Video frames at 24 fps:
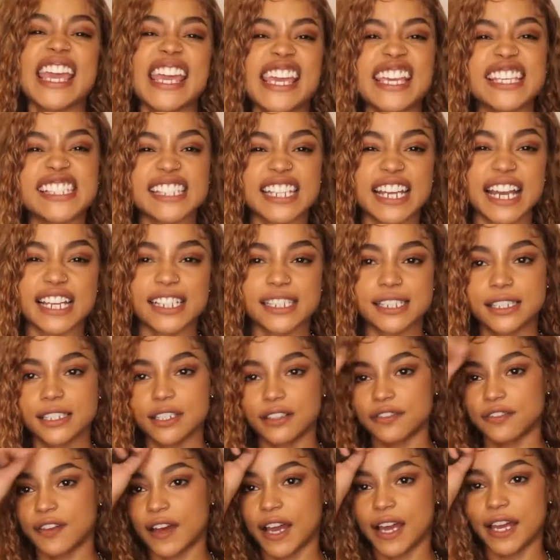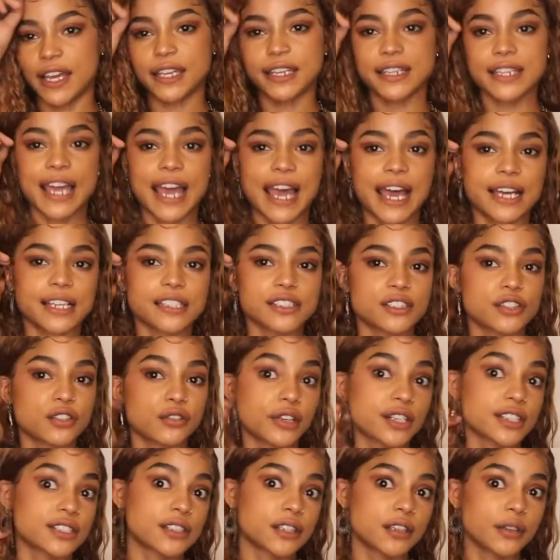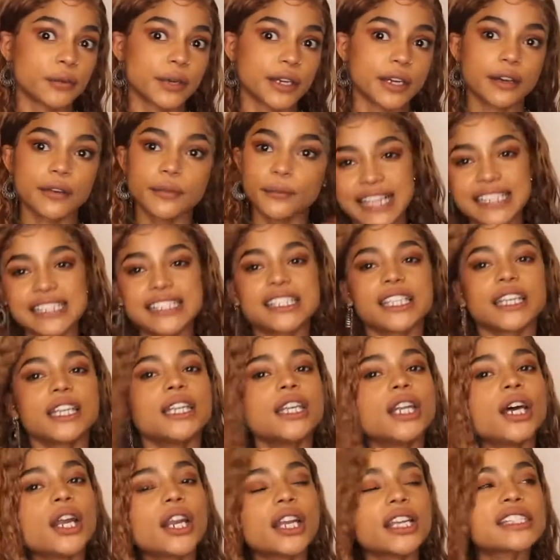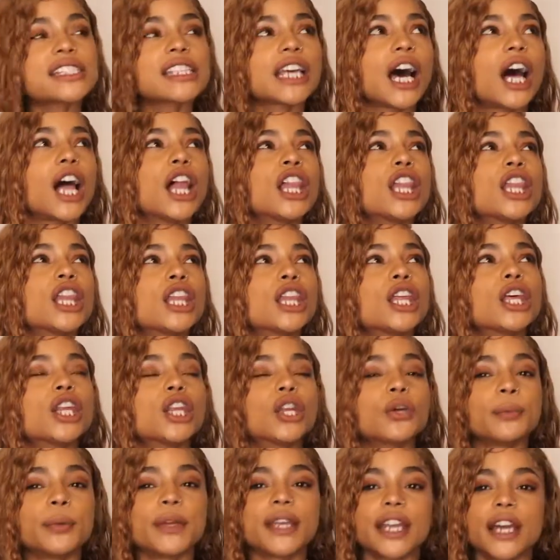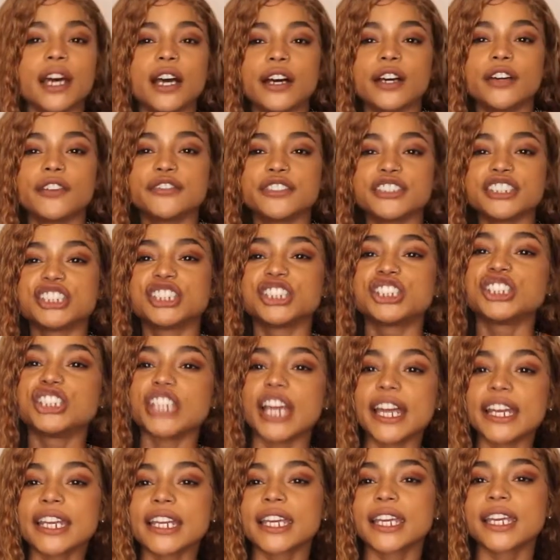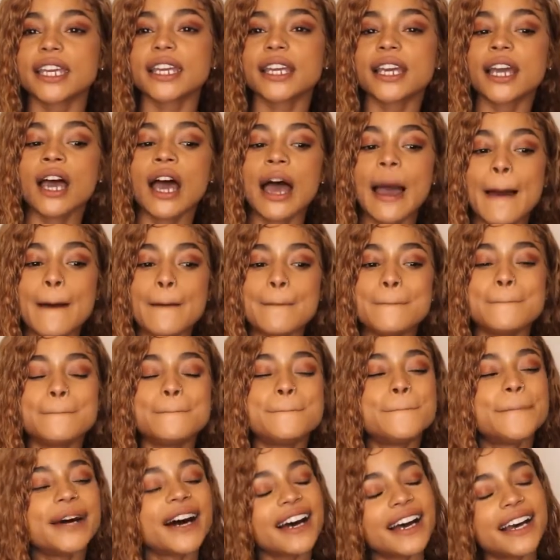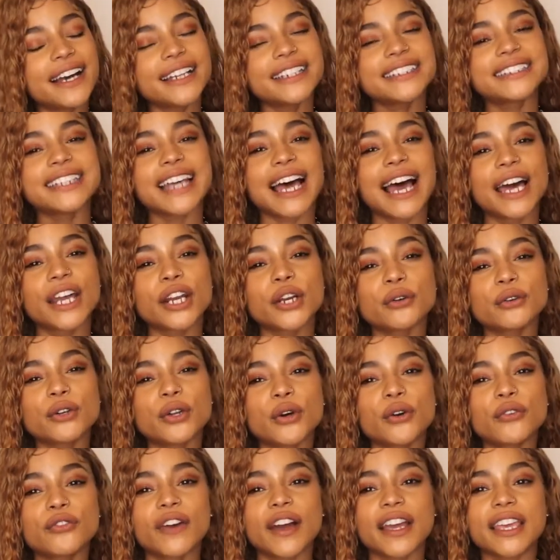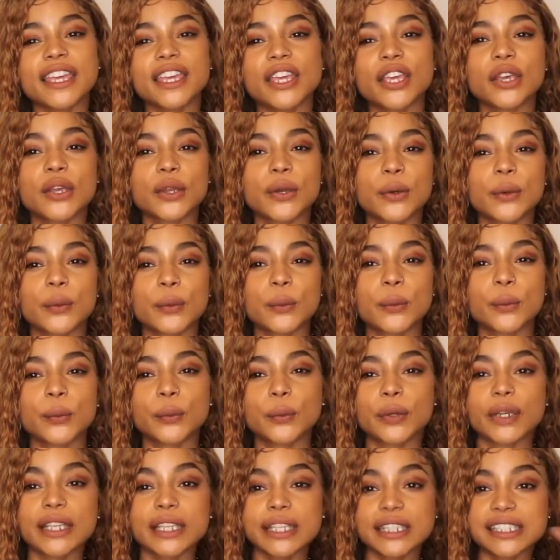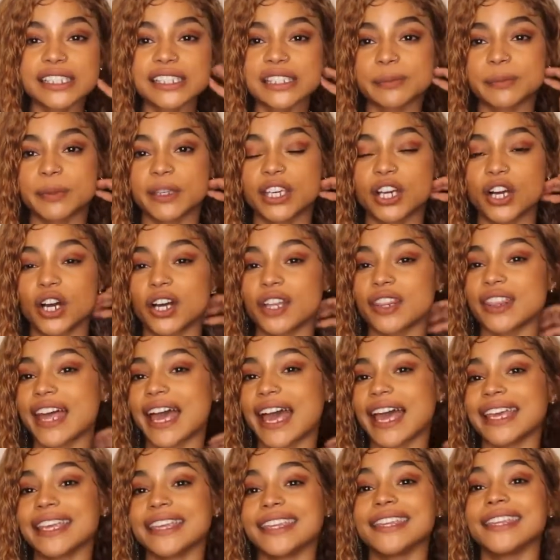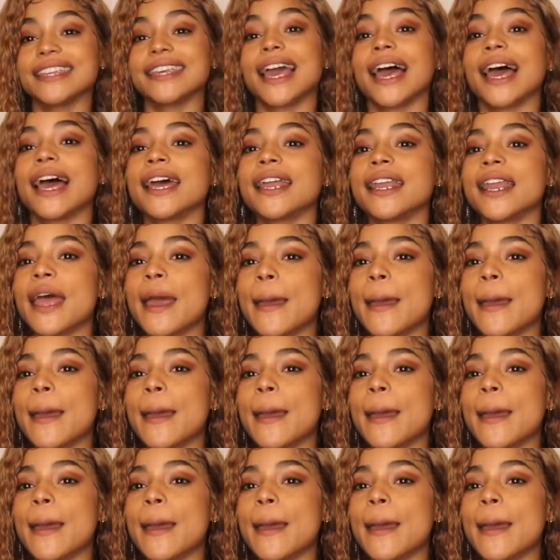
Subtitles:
isn't as defined as the rest of the wig. I did notice a little bit of shedding, but I don't know if I can really speak on that yet